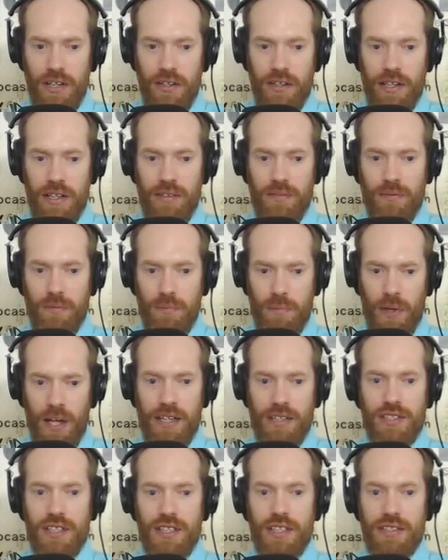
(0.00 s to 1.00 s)
if
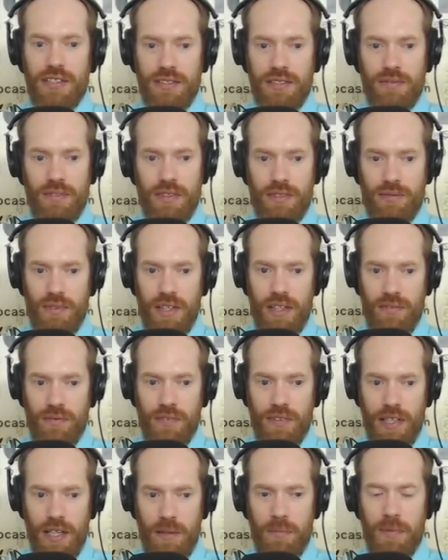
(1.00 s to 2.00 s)
blockchain is, is right for
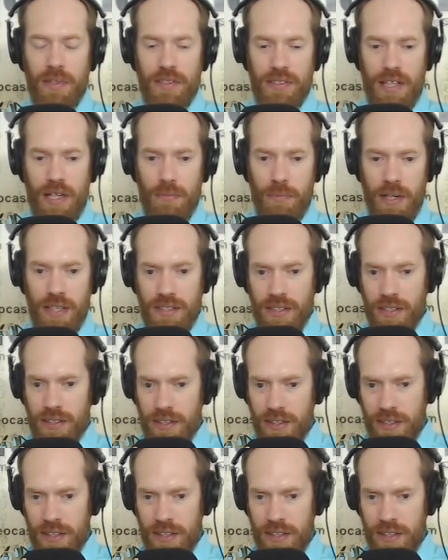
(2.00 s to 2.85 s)
them. Is that basically the